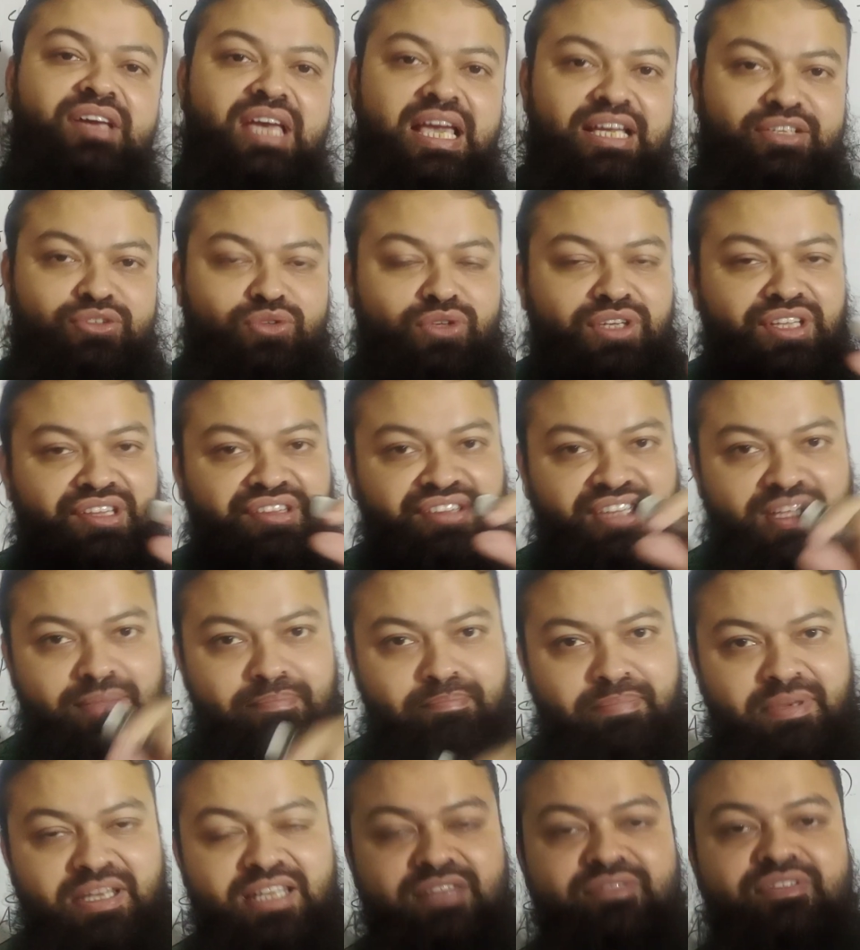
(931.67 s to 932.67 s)
Actually,
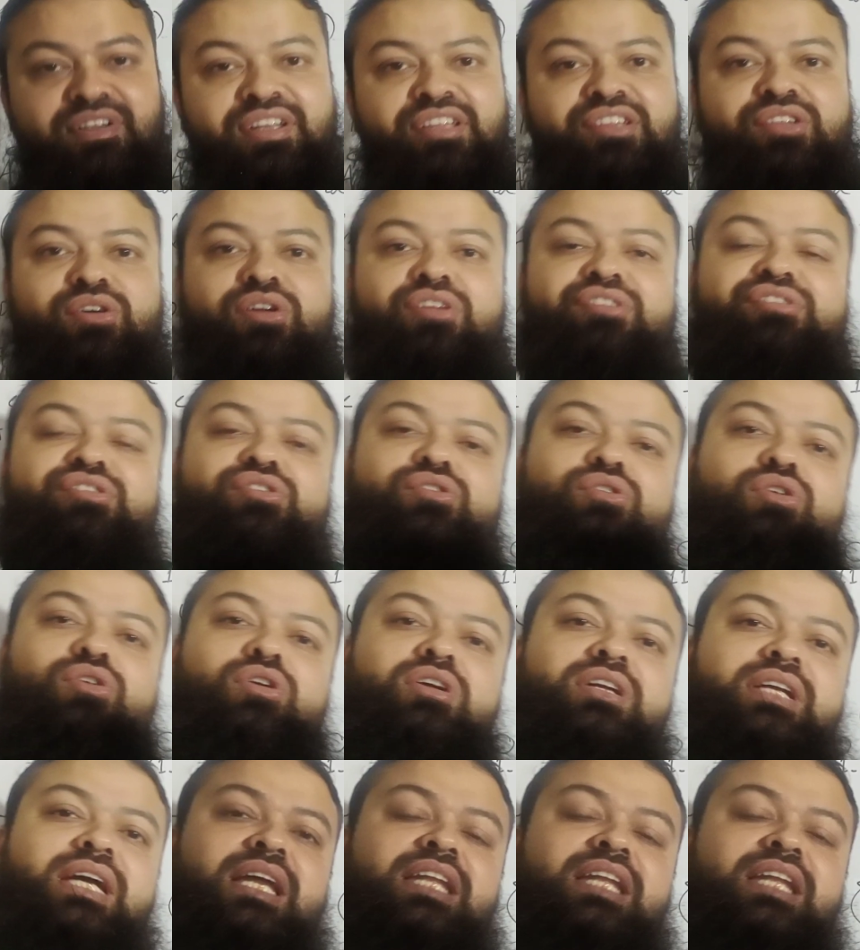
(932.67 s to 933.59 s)
simple event is also called